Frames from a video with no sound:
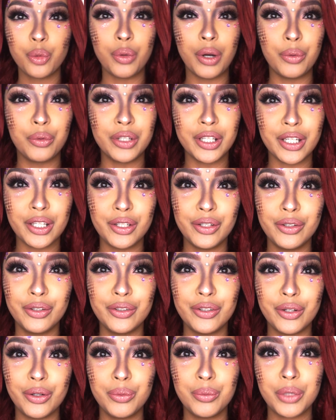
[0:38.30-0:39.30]
wouldn't you? You
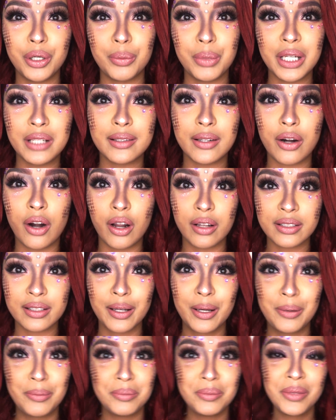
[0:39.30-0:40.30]
know, mermaids are
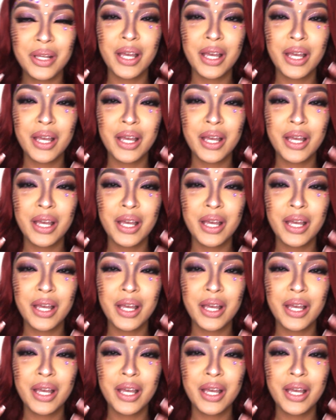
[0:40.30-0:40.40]
awesome.